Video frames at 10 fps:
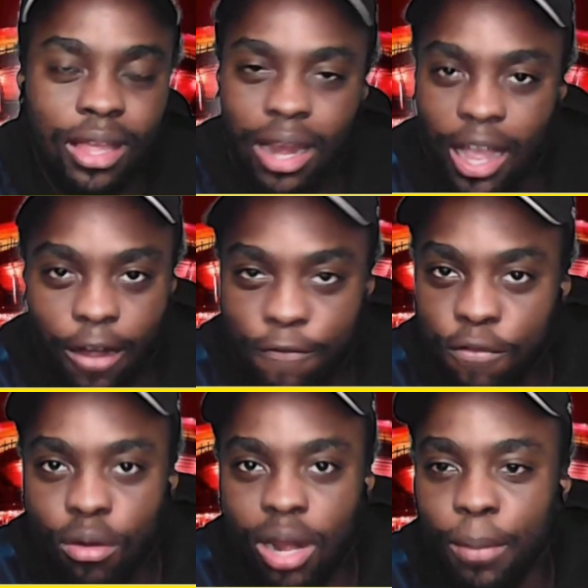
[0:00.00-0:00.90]
like a
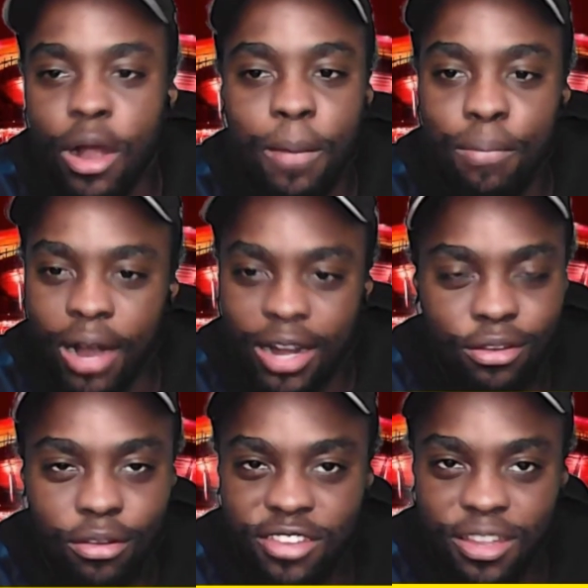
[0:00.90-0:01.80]
Fulham or a
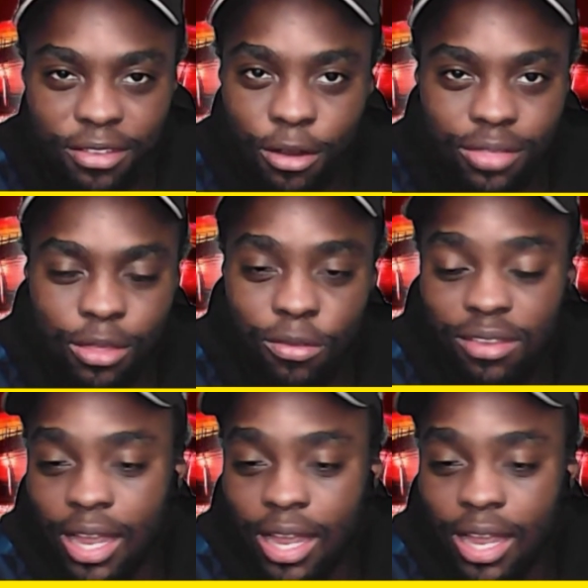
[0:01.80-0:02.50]
Brighton or teams like those.